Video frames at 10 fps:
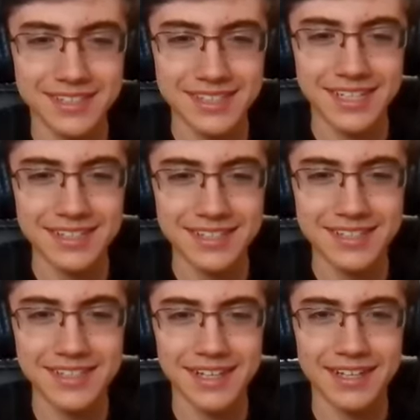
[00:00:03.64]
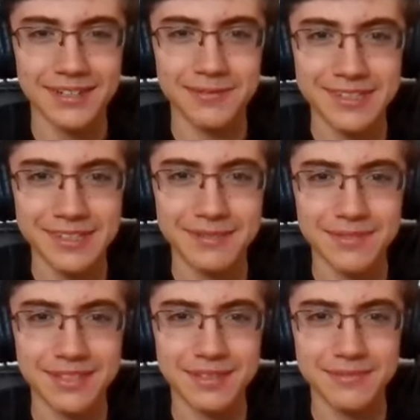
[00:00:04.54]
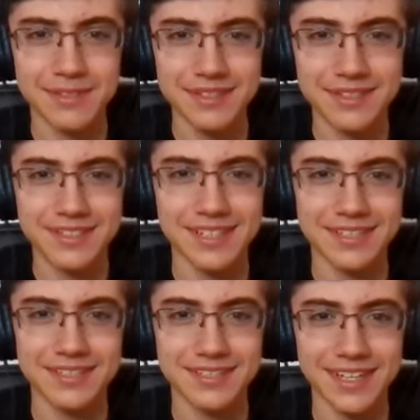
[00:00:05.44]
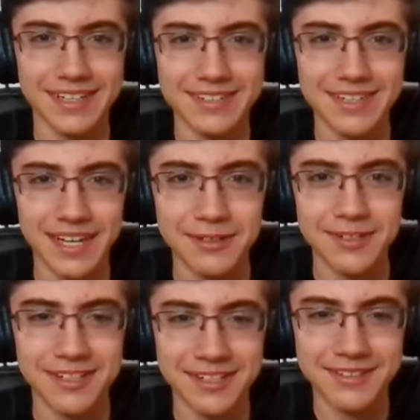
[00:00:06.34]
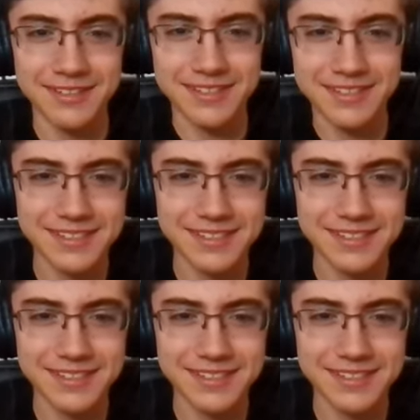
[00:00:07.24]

Vincenti, and welcome to Computer Science Chats. How are you?